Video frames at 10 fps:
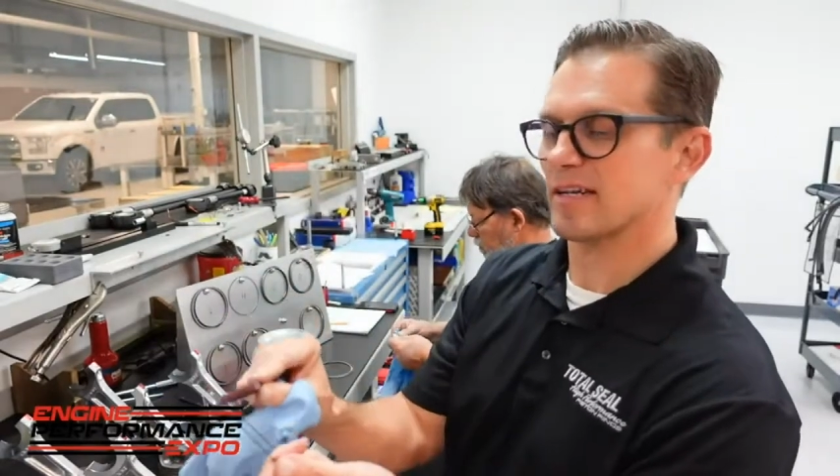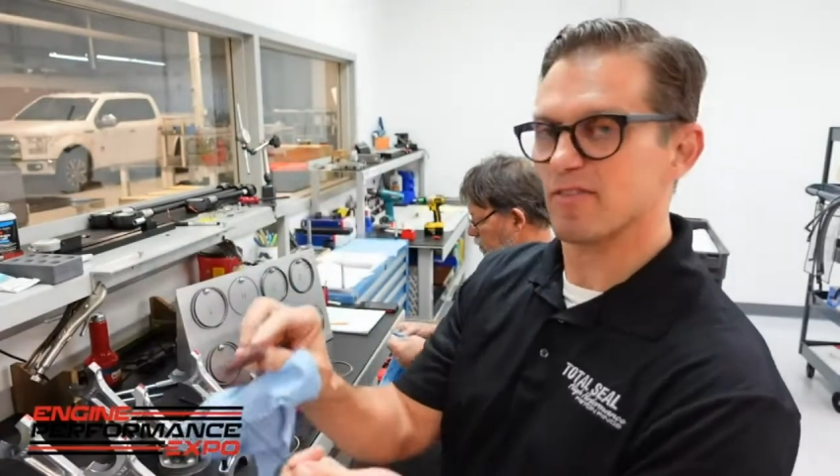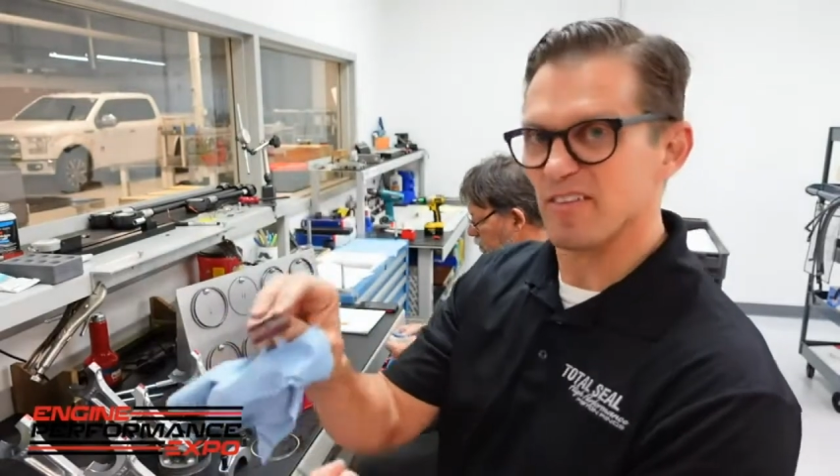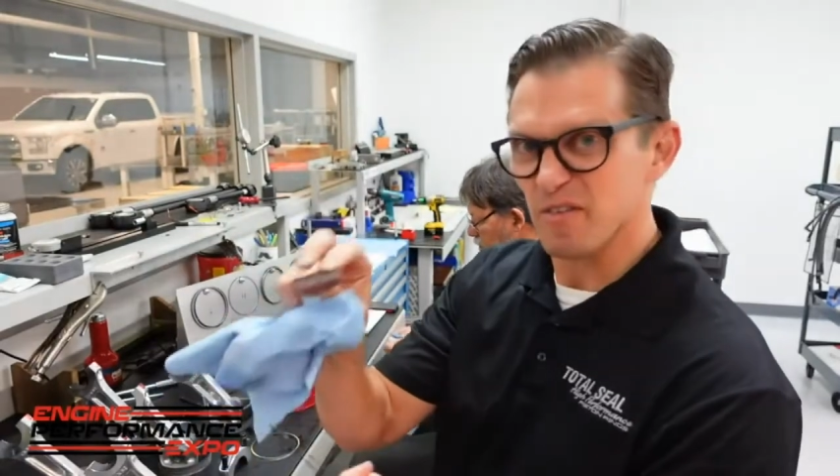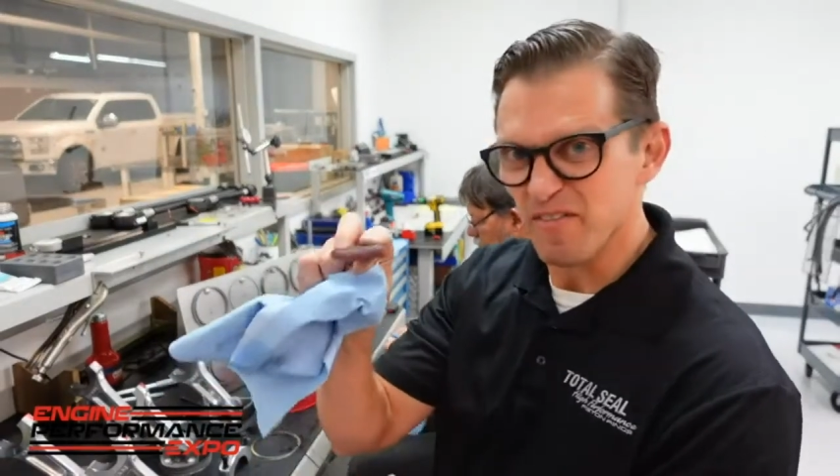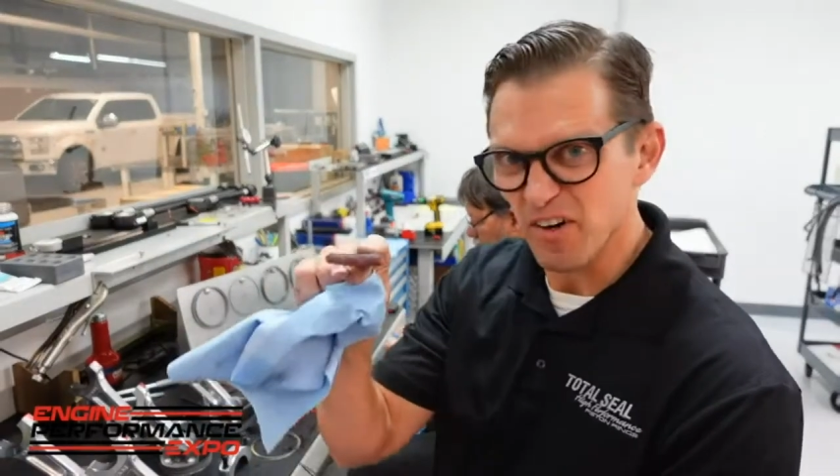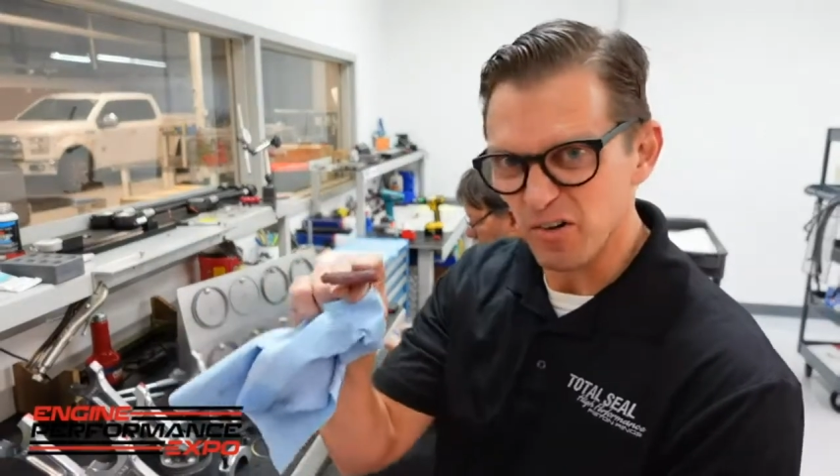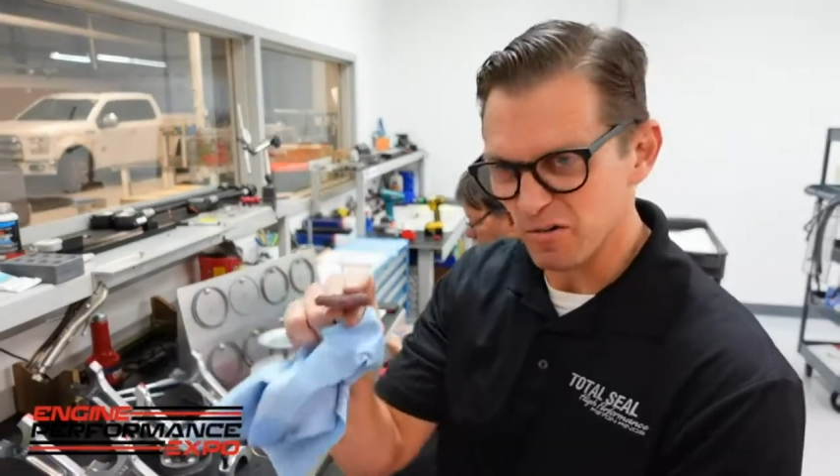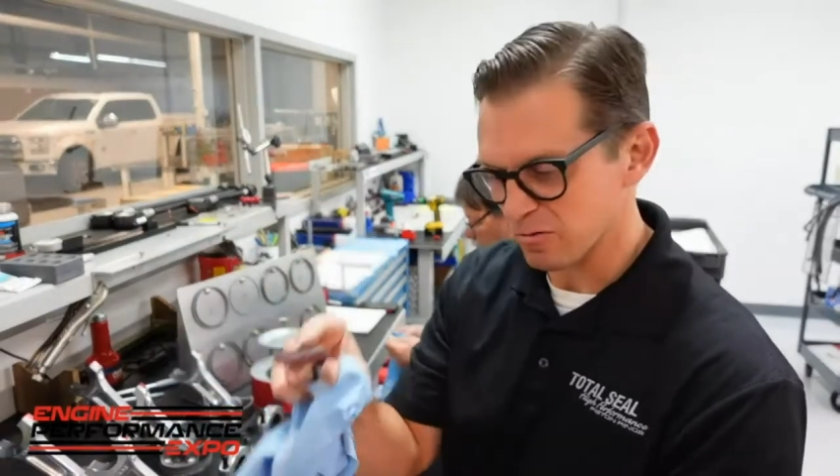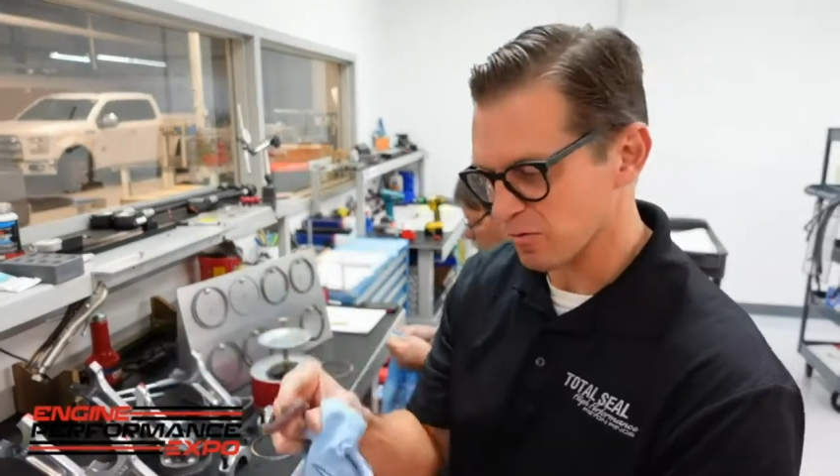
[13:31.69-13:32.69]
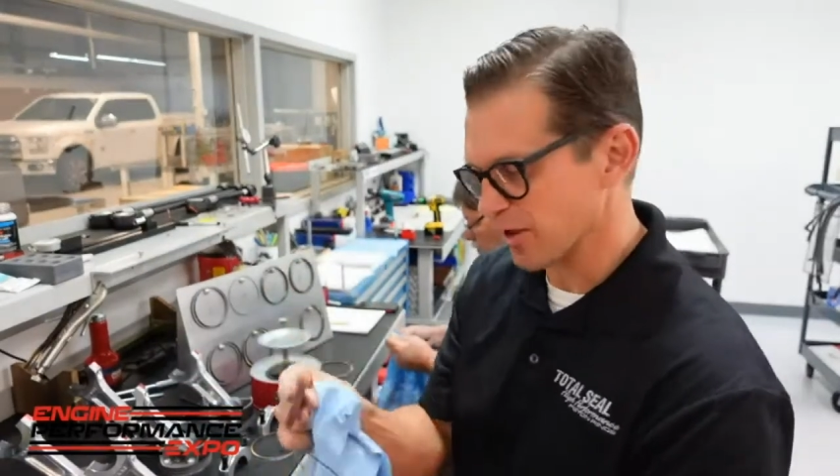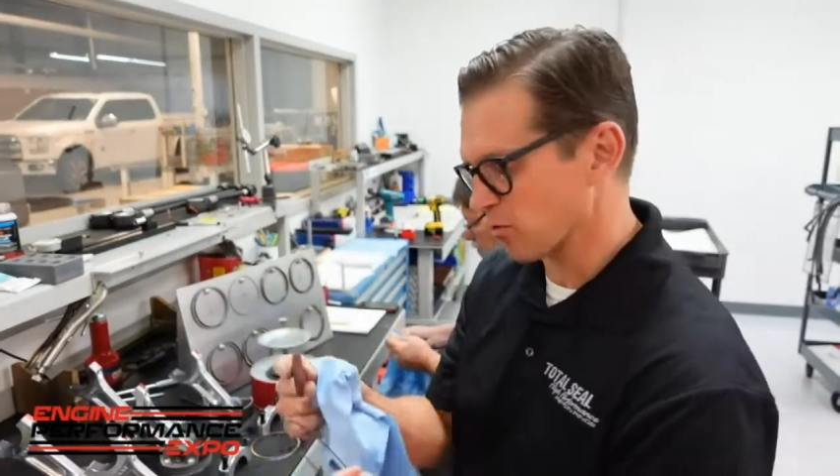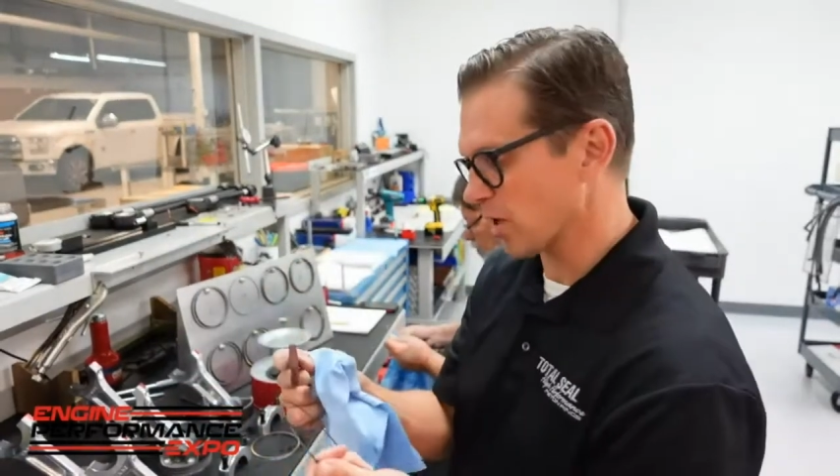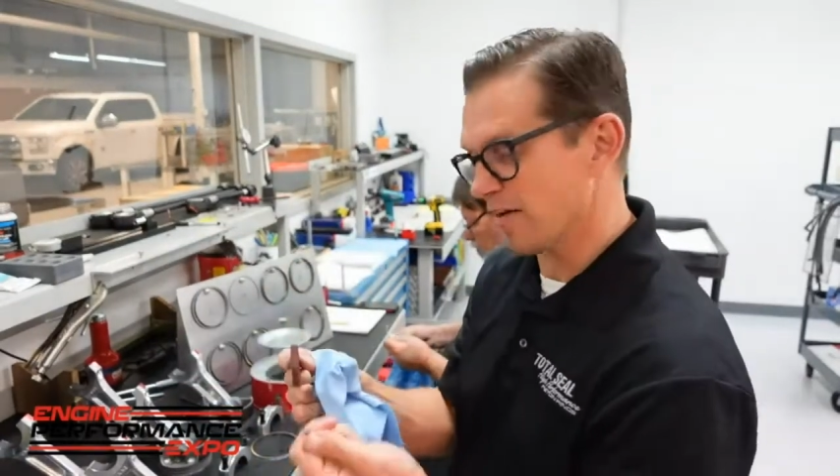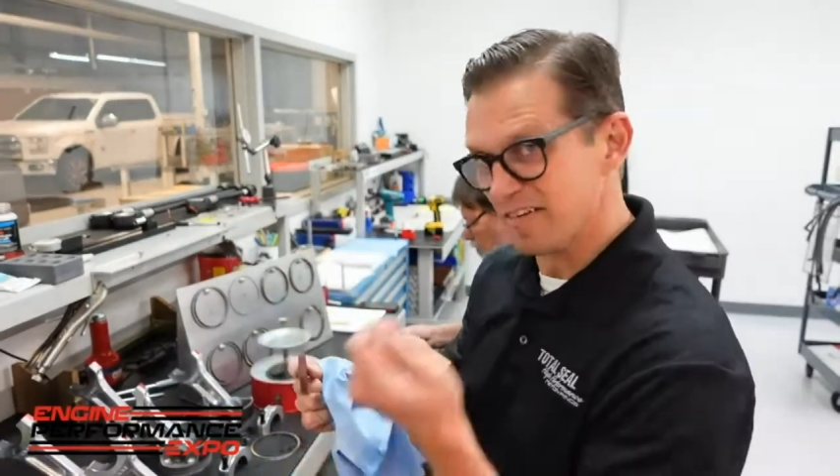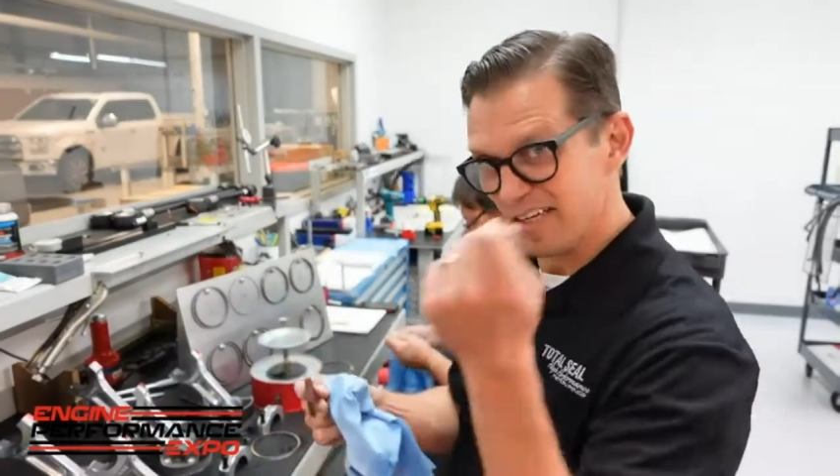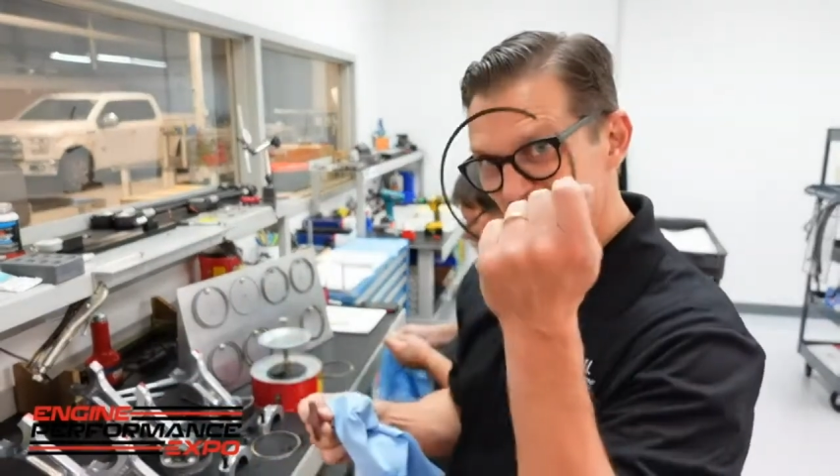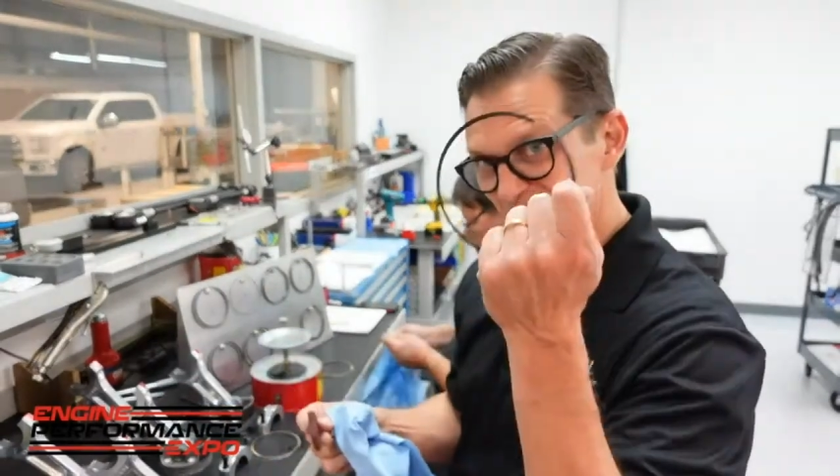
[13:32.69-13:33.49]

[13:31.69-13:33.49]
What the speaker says: it if it felt really rough.